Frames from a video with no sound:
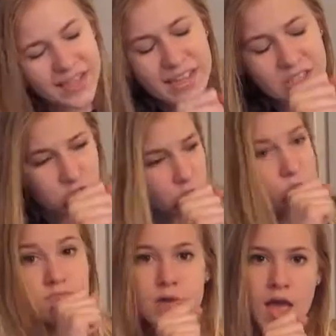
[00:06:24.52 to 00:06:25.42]
wish you a
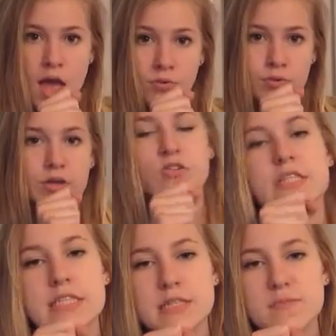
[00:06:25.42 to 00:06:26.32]
Merry
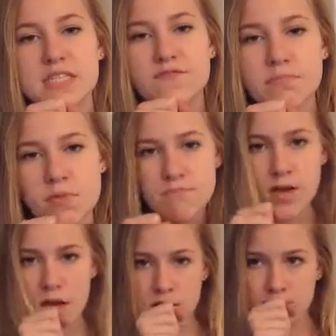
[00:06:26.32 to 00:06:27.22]
Christmas from the
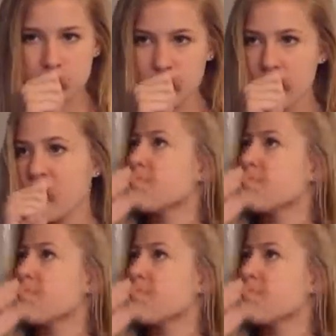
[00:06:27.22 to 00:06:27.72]
bottom of